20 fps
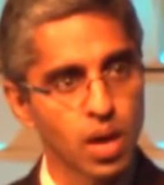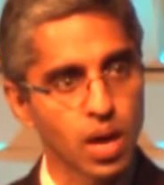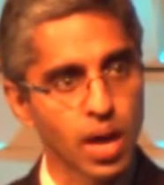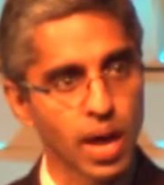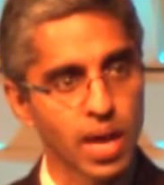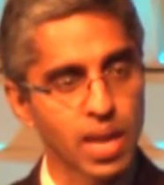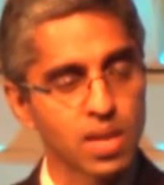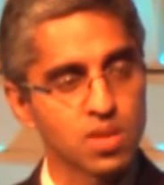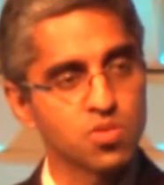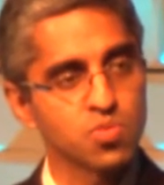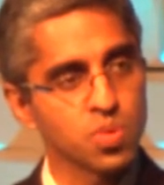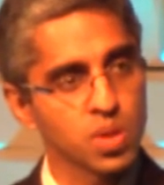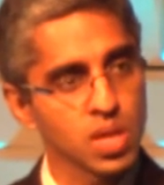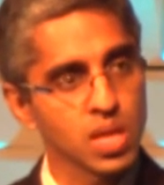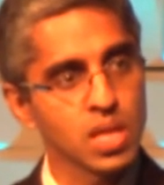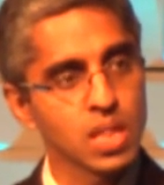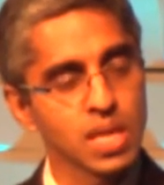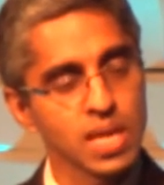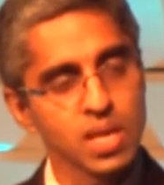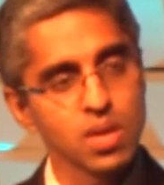And it's
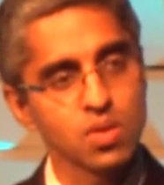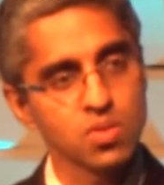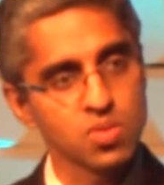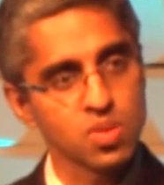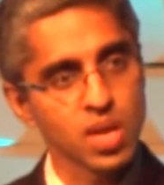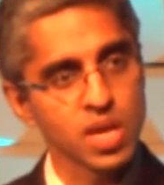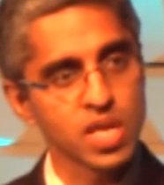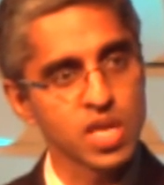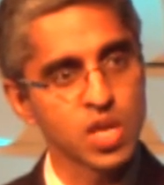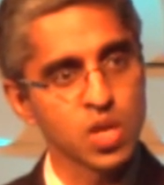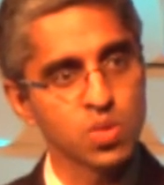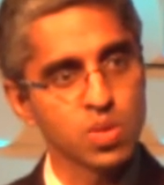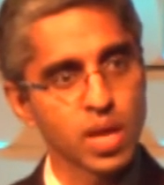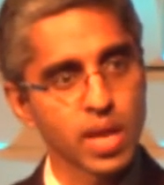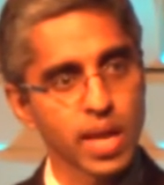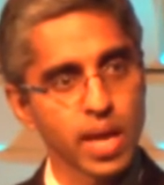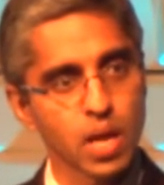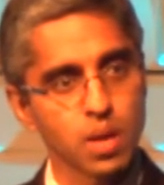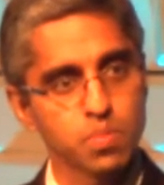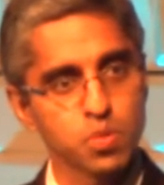really leaders like you
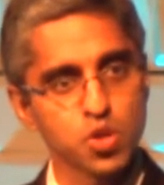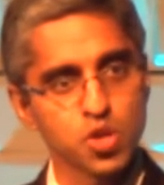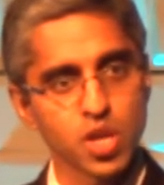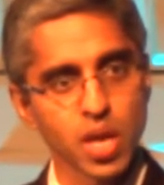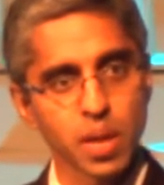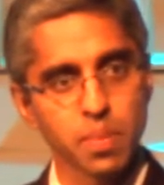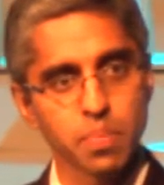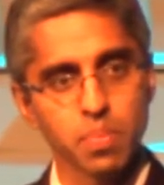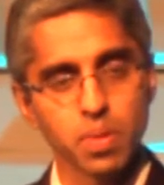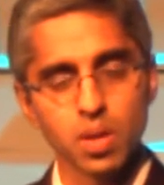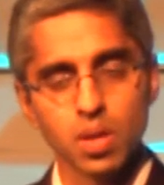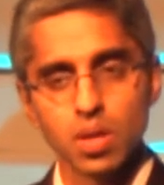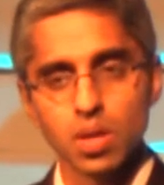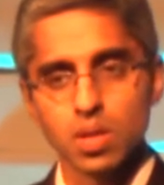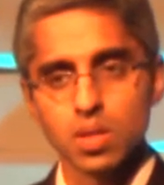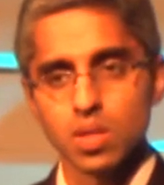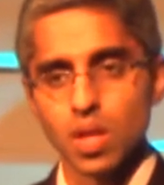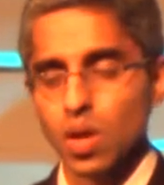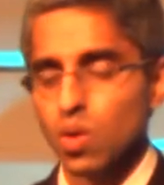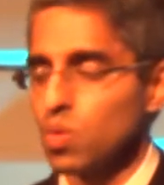that help shape
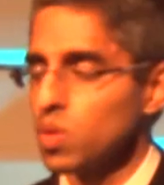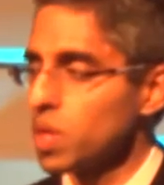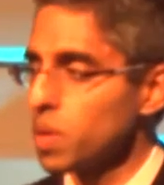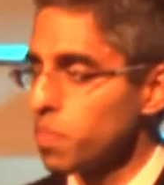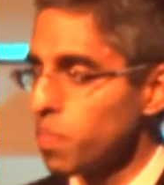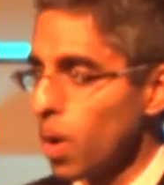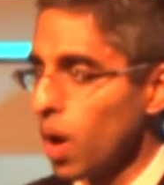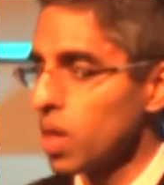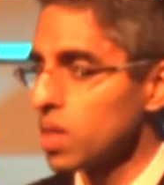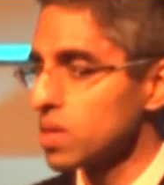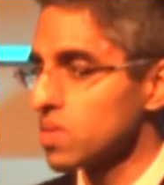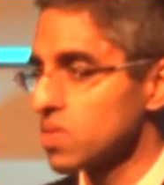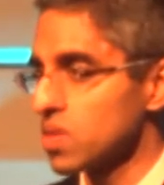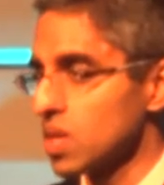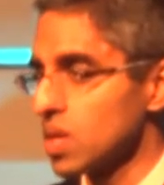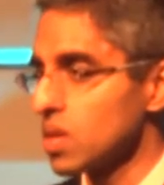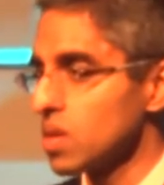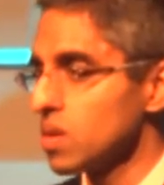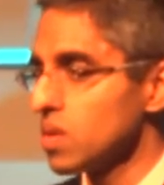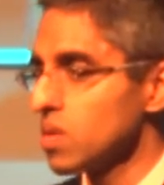not only
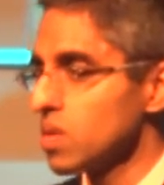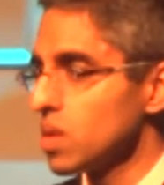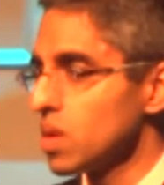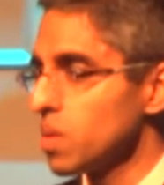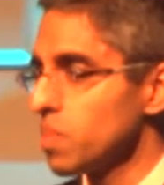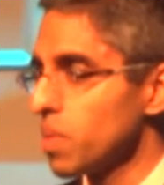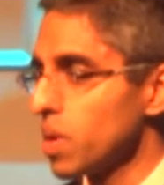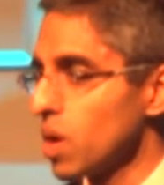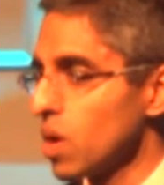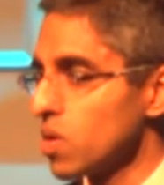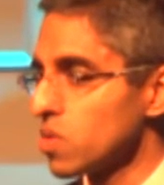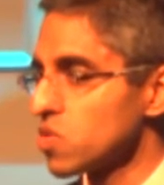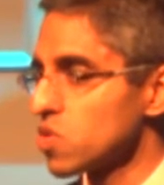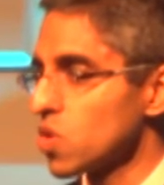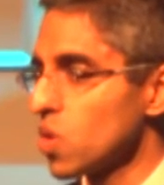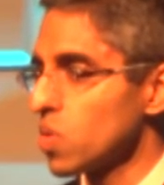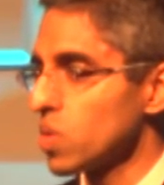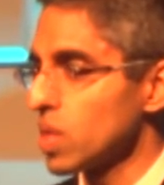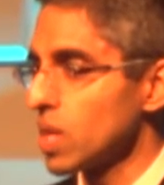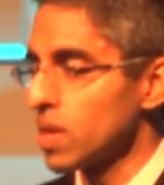policy, but
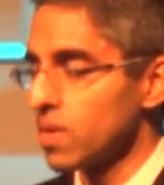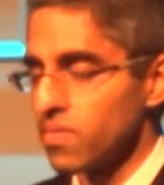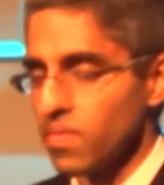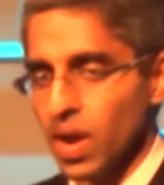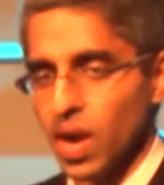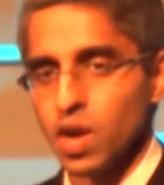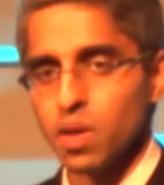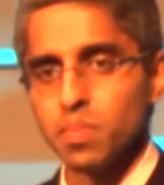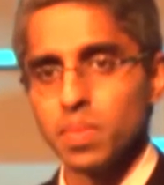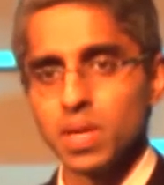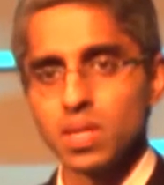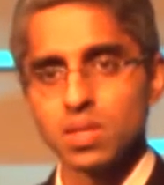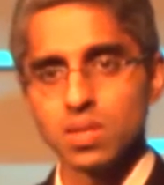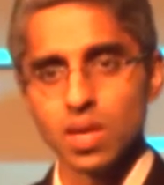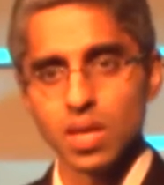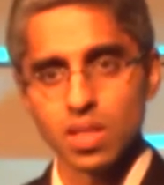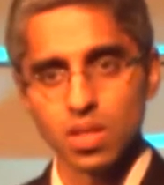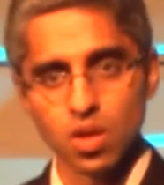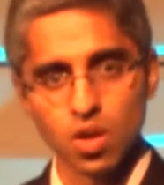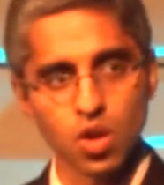also the environment
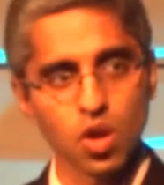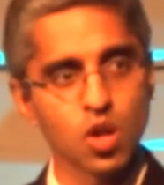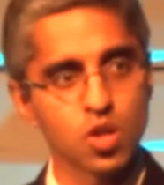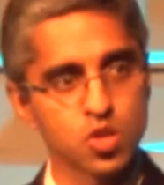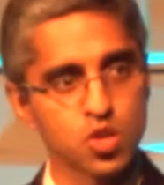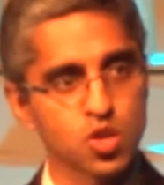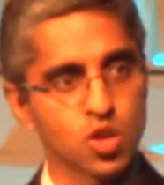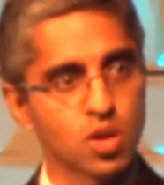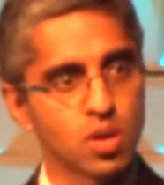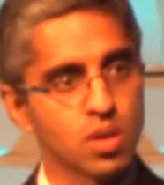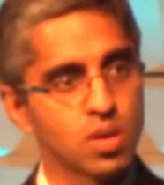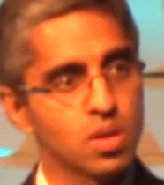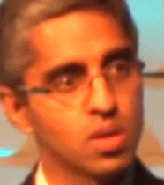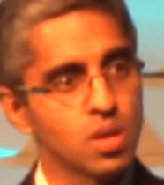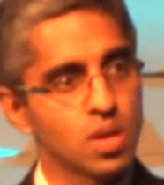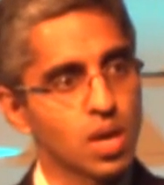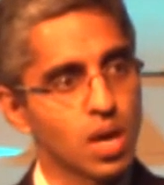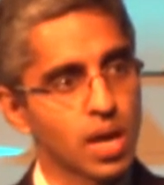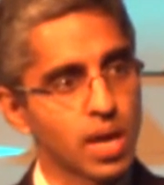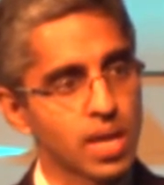and the culture
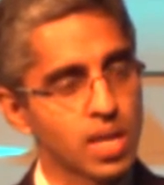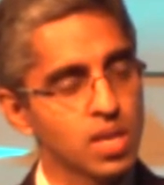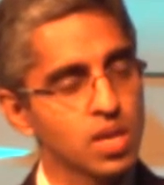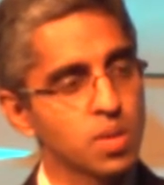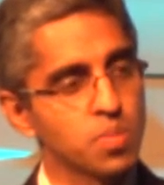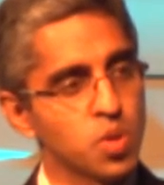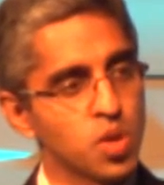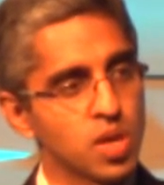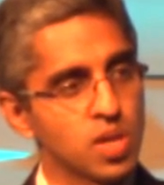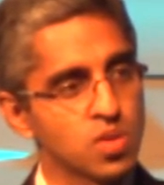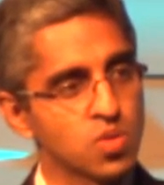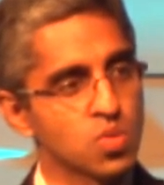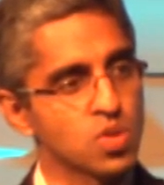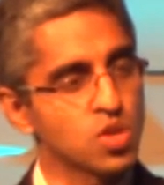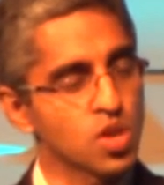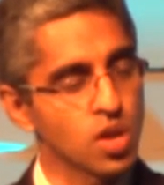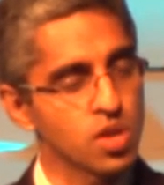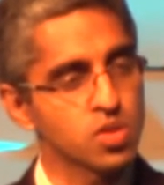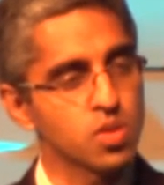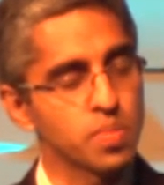in communities which
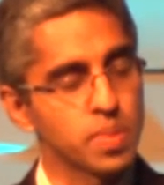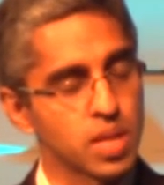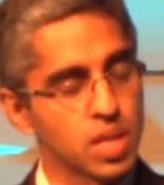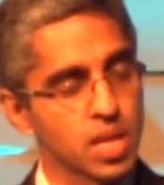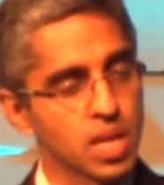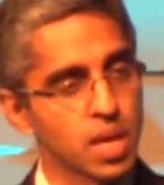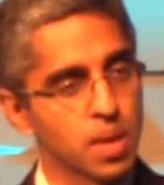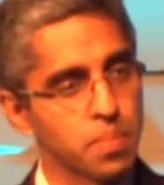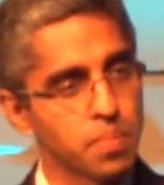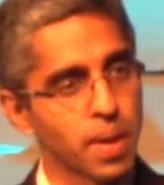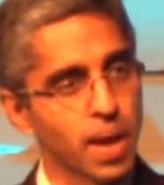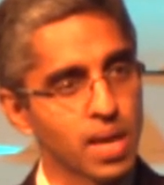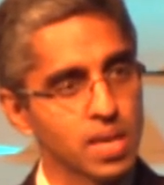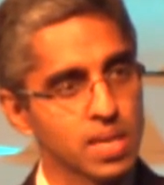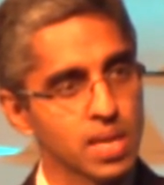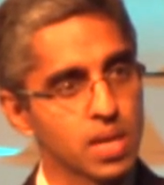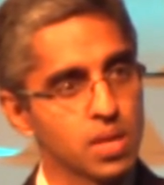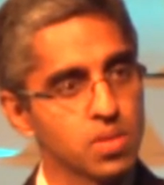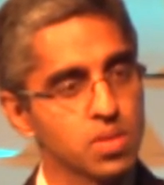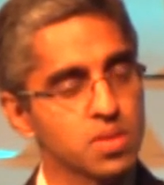ultimately impact
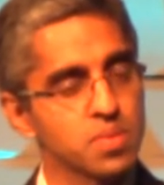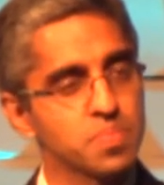health.